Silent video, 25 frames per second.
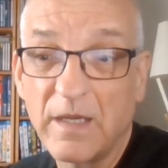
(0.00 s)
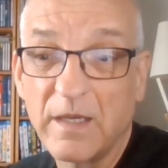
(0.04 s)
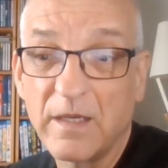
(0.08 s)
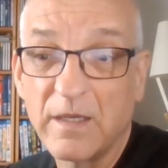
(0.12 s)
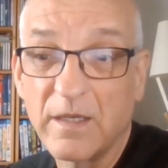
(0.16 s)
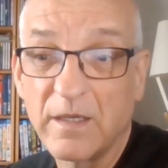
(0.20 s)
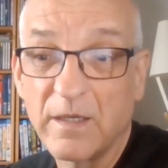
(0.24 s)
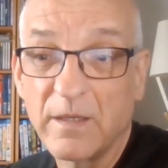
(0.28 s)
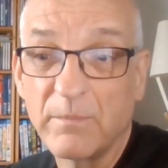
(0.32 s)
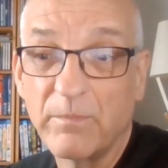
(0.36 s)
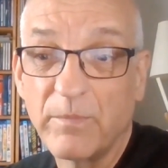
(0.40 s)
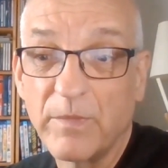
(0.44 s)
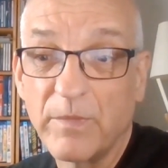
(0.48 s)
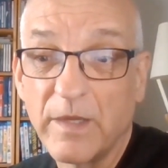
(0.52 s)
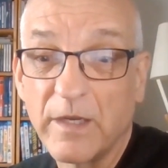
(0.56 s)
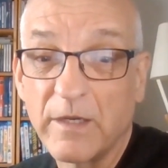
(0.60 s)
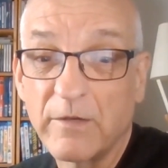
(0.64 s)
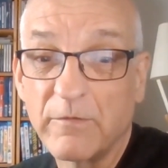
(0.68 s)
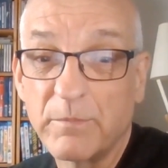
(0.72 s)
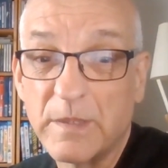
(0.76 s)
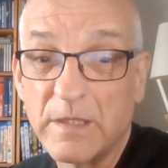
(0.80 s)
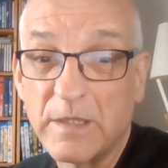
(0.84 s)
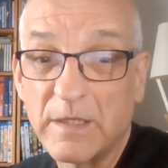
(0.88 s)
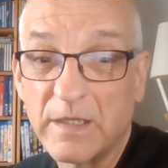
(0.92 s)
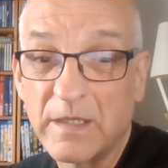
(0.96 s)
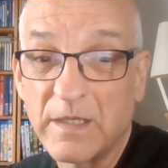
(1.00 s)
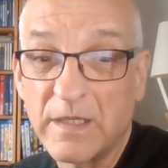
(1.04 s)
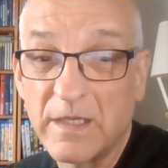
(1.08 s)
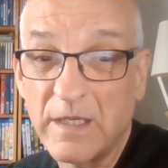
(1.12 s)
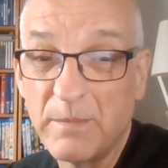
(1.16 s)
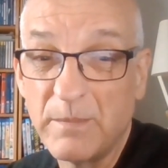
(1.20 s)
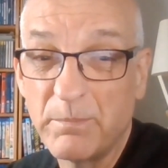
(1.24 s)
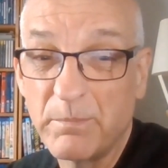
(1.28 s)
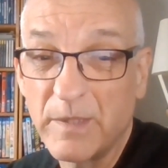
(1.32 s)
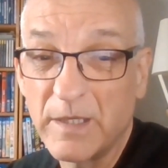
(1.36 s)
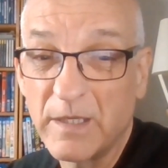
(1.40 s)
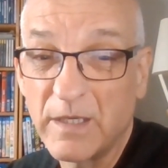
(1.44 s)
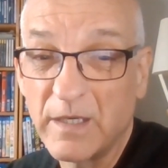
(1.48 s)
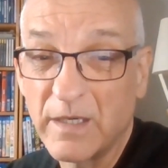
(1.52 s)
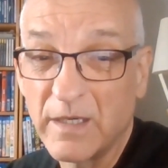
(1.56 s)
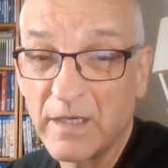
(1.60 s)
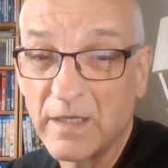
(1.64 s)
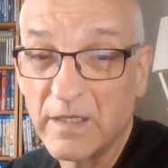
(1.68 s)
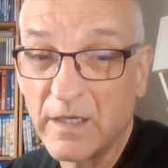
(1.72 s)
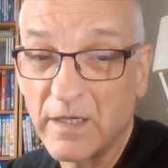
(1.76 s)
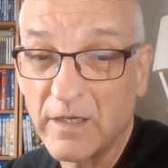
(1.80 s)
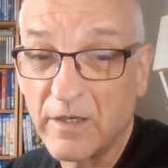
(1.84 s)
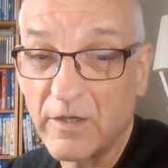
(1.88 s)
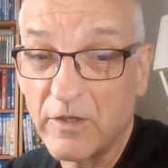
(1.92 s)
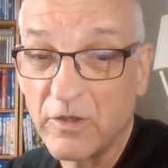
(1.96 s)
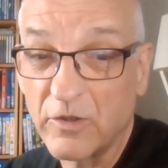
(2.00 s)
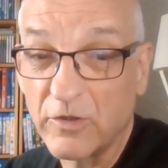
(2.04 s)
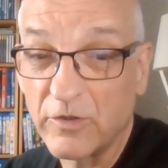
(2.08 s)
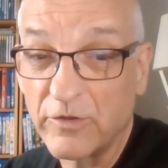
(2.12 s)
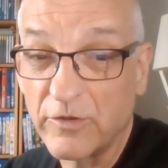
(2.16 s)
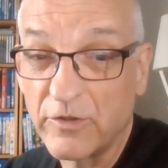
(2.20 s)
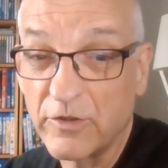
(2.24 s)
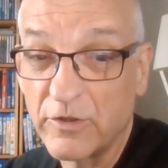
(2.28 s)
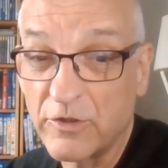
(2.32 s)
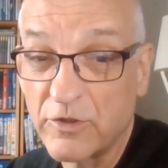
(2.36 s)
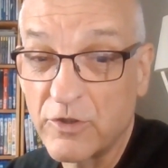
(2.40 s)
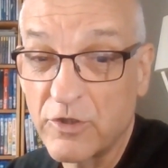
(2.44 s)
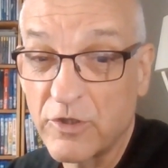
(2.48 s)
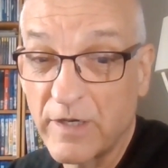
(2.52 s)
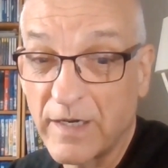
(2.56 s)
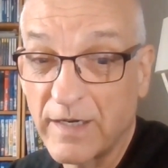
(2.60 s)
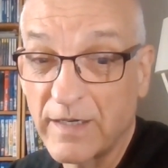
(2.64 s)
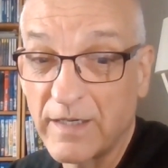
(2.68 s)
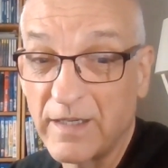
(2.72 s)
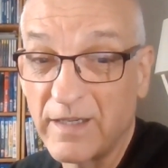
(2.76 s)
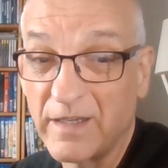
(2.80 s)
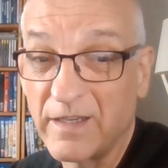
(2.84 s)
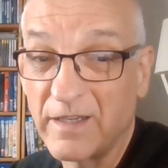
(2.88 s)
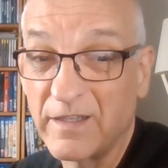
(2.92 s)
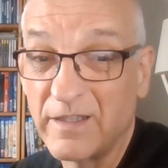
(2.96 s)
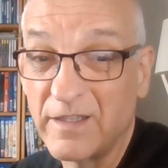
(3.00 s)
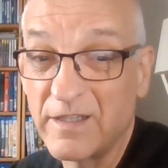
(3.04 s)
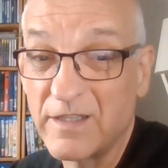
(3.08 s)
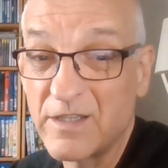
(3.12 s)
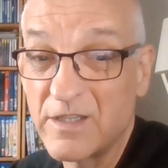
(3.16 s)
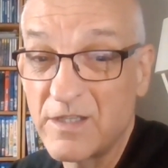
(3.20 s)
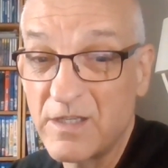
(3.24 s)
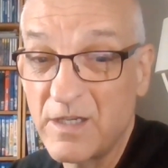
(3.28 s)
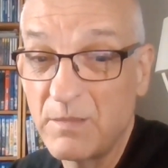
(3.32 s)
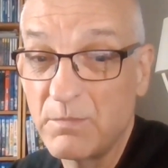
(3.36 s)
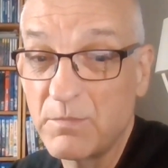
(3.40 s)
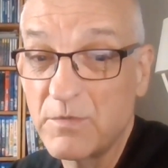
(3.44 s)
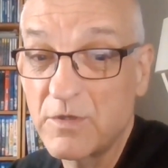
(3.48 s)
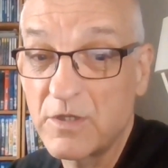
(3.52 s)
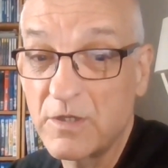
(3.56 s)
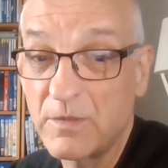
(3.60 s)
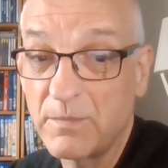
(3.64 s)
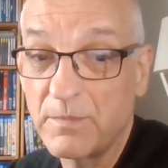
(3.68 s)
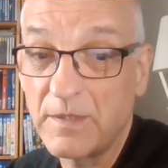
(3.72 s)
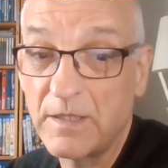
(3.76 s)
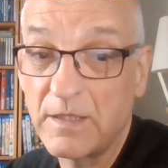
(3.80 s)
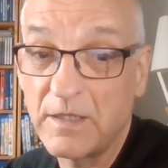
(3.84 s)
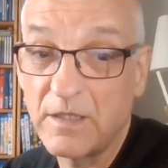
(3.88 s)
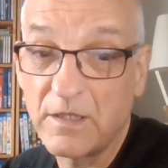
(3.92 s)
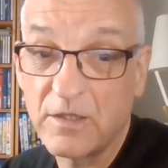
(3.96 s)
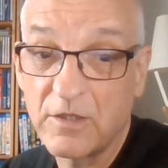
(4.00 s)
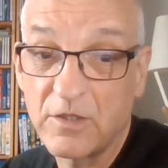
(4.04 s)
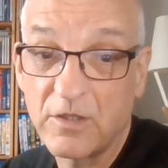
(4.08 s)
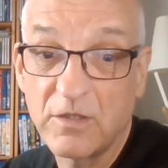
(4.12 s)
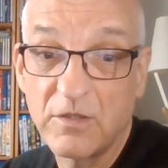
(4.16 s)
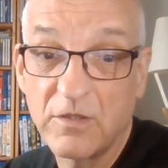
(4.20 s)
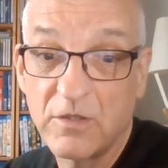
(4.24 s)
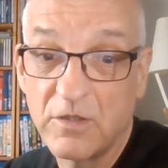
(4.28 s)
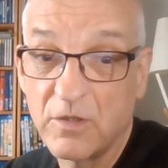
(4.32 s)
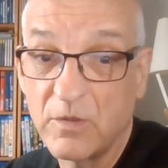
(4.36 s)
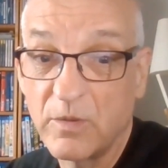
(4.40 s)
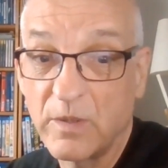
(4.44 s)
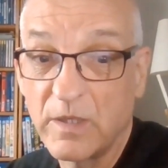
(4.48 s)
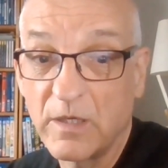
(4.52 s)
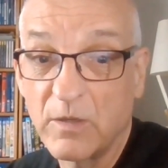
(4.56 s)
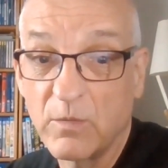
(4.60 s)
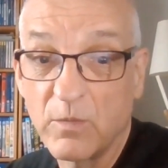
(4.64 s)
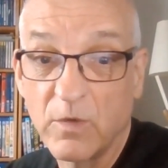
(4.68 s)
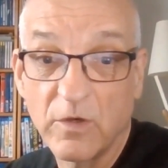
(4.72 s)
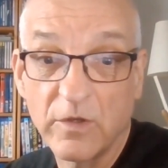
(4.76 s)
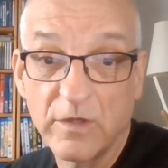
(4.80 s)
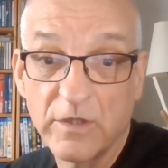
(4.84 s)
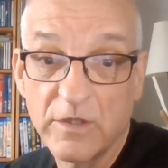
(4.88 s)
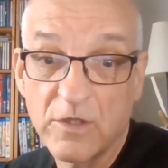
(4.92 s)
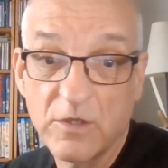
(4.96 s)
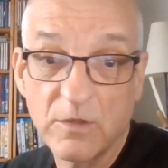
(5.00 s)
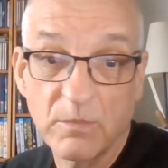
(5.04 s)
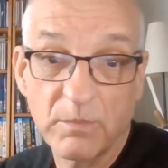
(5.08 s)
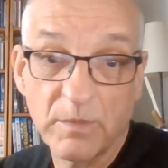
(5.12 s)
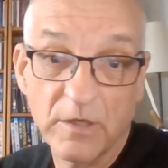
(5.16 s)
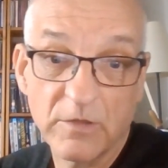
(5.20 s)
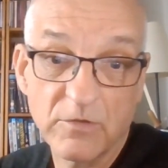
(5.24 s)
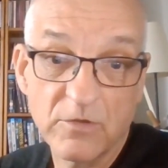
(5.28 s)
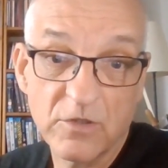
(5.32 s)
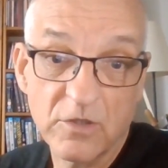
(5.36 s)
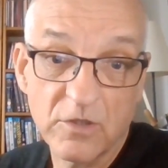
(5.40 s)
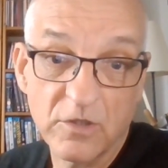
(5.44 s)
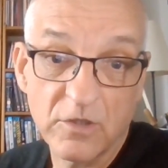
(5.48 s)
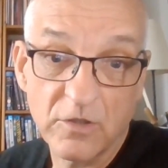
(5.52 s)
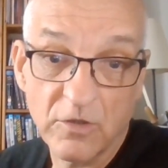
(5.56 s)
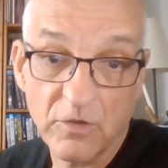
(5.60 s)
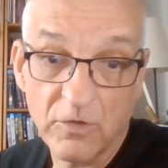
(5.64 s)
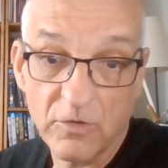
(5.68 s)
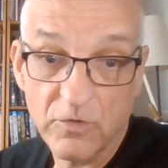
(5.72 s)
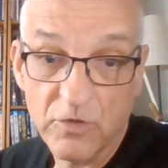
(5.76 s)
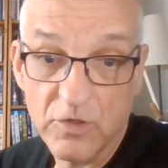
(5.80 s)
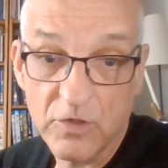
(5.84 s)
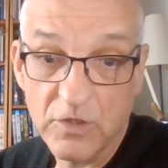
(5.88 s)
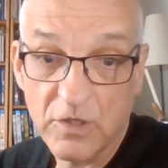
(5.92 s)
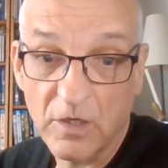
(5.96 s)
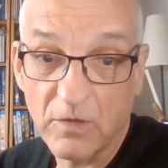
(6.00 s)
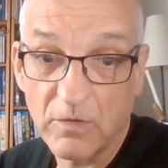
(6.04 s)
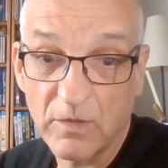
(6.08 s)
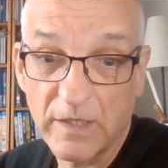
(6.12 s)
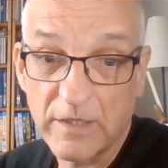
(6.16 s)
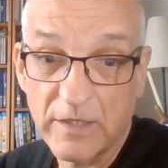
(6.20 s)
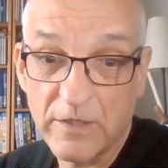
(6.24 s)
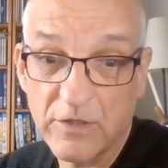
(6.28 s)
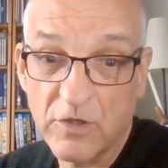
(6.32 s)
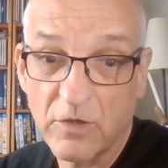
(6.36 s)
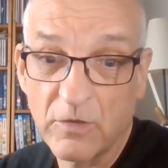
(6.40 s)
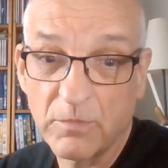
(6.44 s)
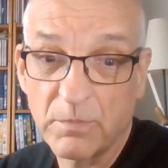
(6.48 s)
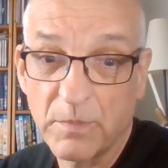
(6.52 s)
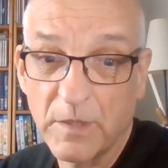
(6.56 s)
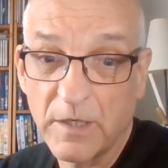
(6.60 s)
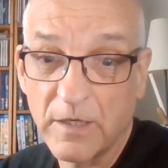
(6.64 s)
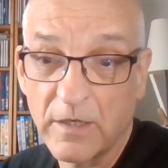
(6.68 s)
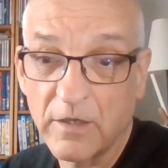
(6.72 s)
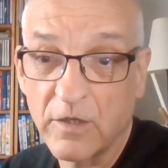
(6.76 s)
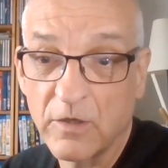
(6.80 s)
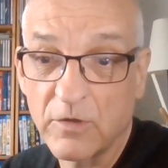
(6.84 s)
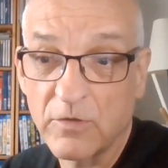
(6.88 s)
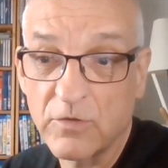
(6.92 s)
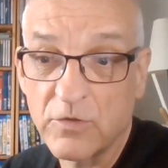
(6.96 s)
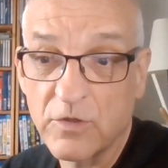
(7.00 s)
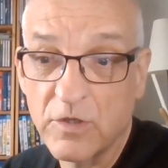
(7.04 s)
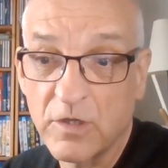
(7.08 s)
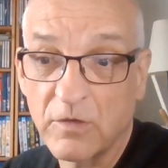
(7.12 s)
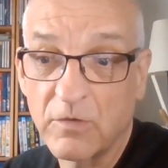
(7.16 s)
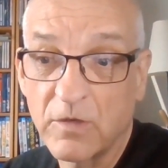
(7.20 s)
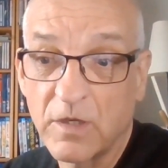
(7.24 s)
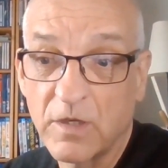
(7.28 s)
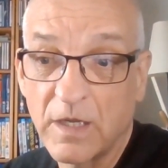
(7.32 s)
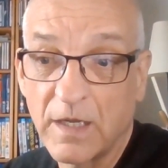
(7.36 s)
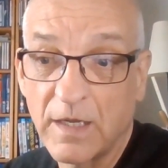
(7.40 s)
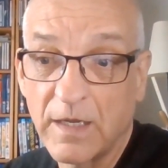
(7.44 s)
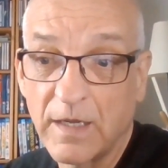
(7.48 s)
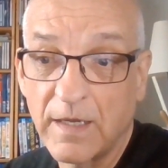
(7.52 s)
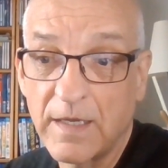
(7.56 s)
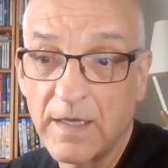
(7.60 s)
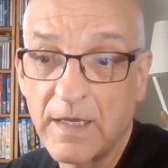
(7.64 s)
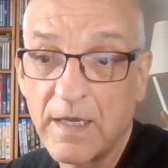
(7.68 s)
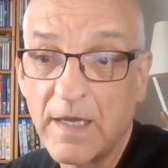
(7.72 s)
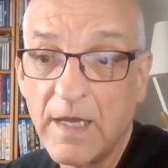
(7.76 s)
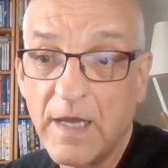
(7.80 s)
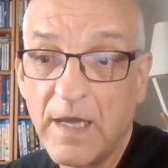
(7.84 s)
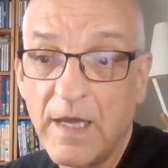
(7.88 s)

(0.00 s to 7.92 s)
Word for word: Um, I've been keeping an eye on the tracking and it seems to be doing what it's supposed to do. So let's hope that goes okay.